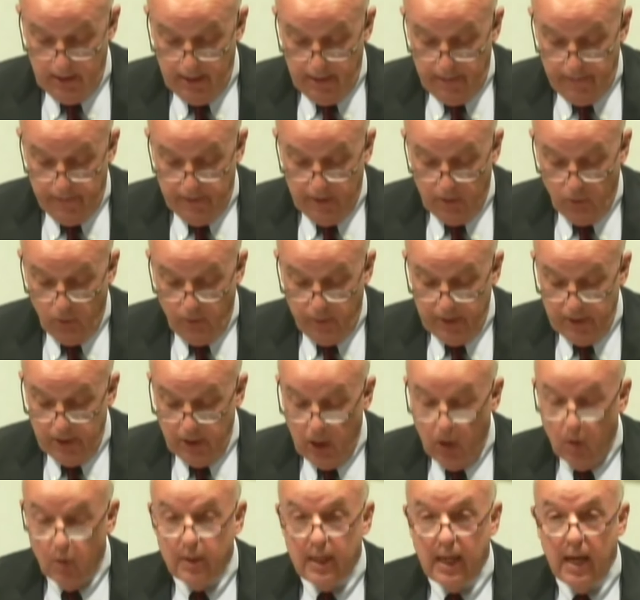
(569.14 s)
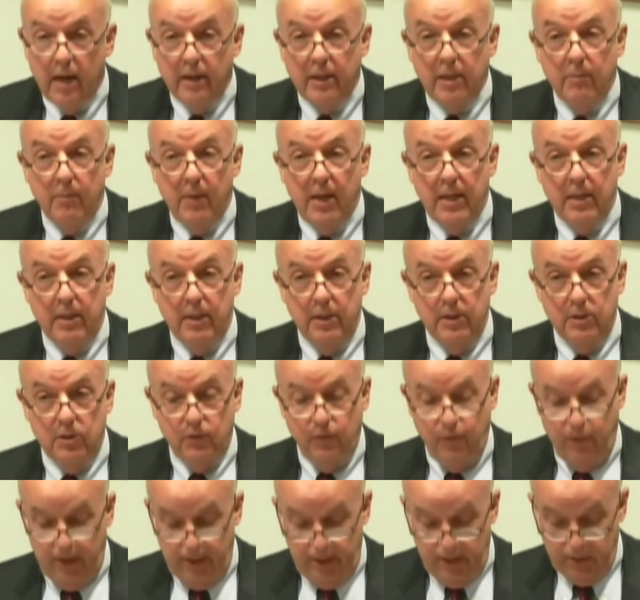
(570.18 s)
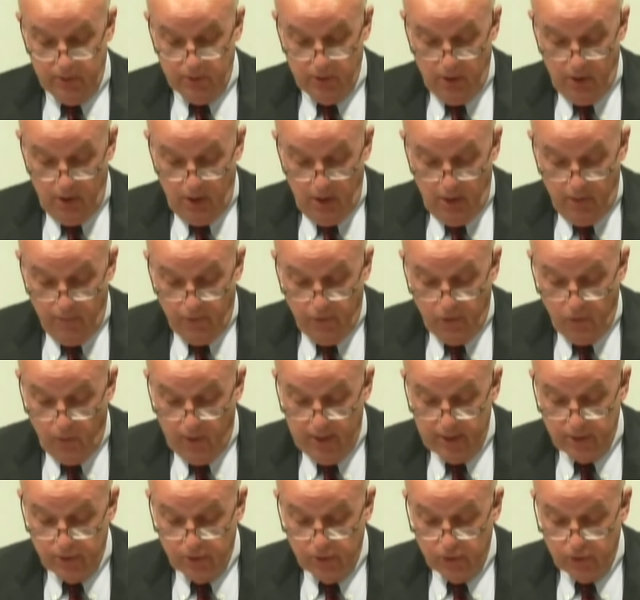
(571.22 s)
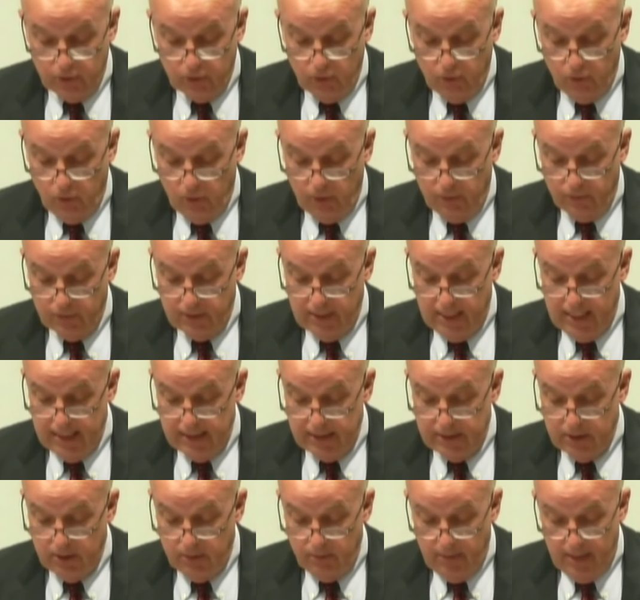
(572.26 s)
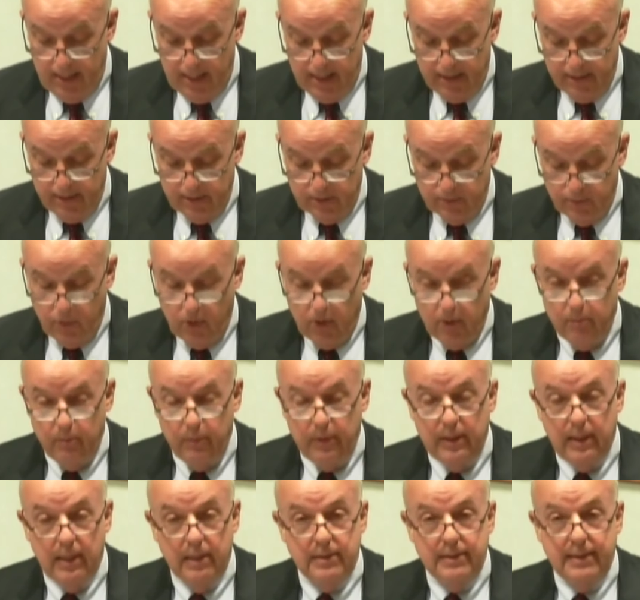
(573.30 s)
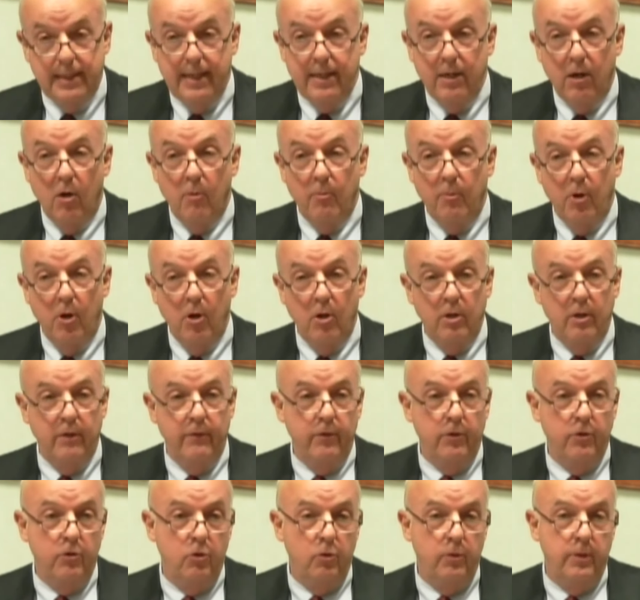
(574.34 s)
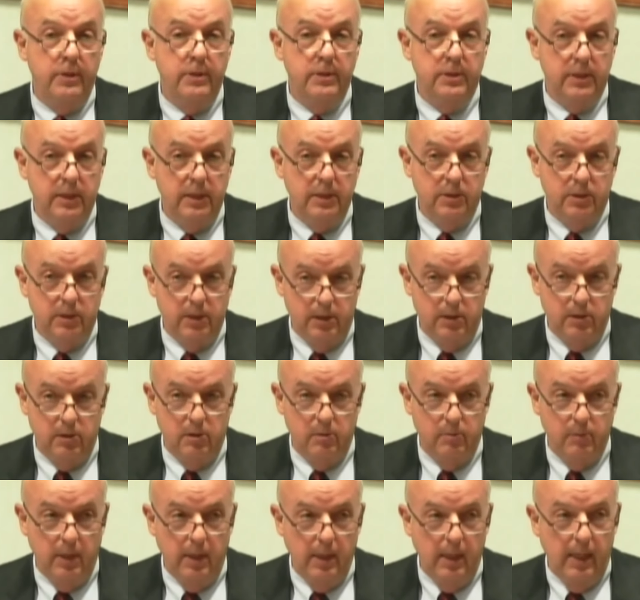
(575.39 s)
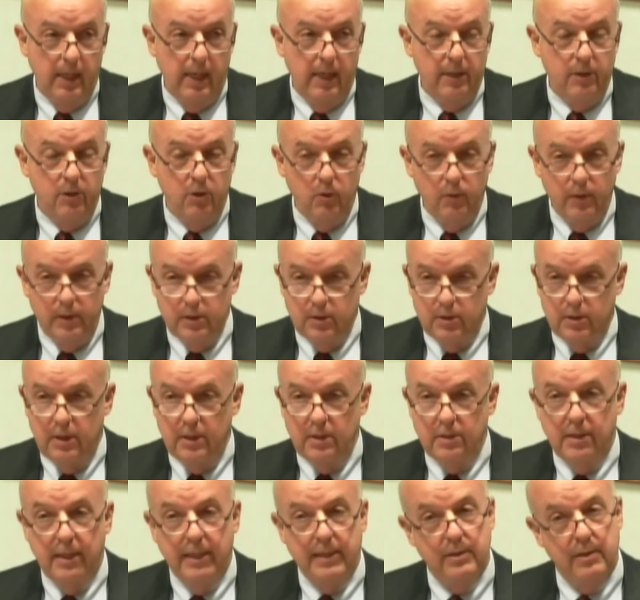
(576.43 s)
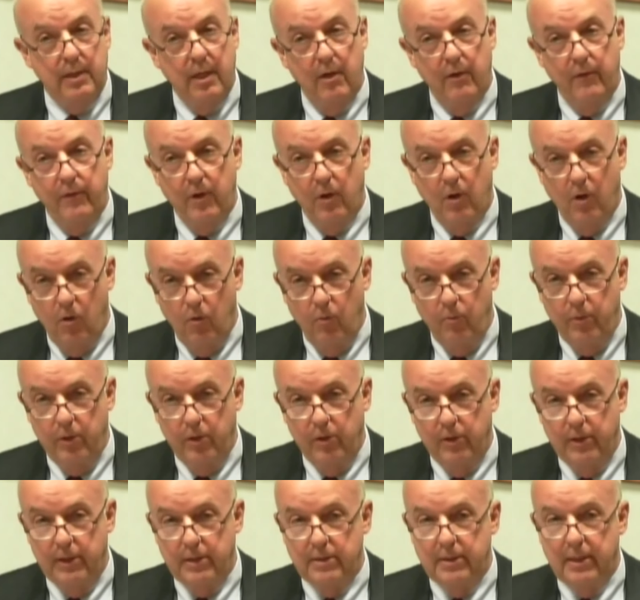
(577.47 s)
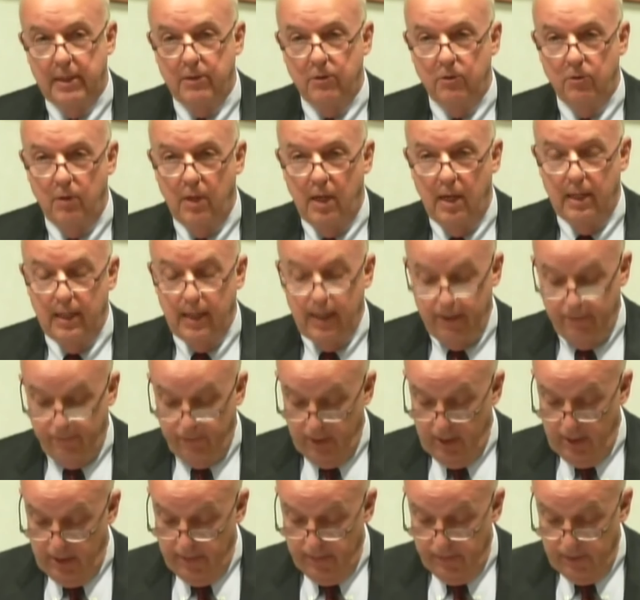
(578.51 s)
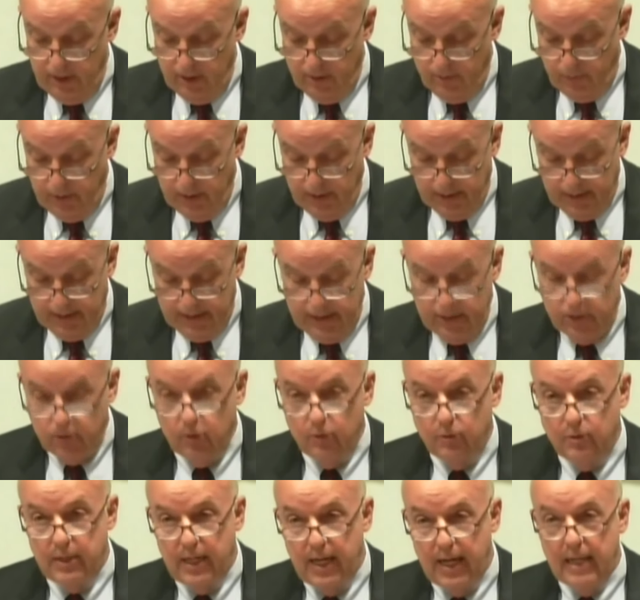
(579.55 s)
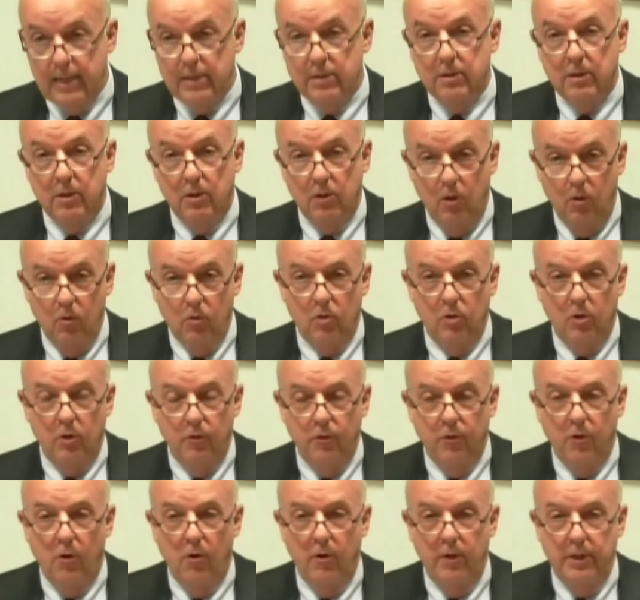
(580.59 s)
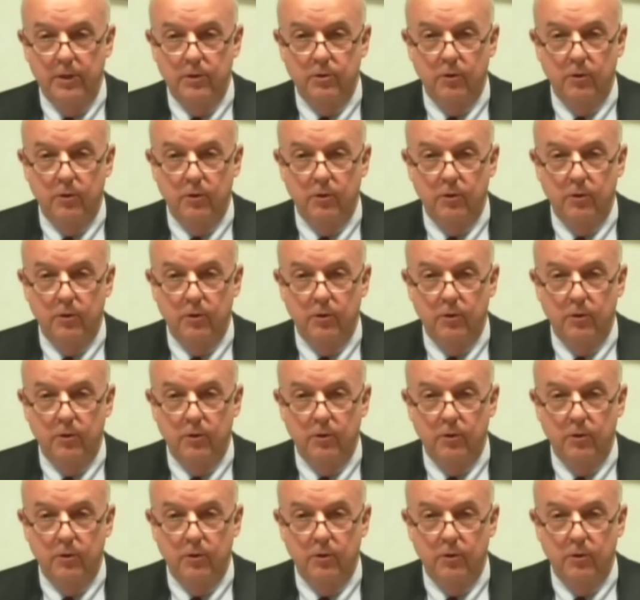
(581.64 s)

There will be no county maintenance fees for the Western School of Science and Math as part, because they are part of the UNC system and UNC takes care of their own buildings. They do not have the ability to tax the local authority.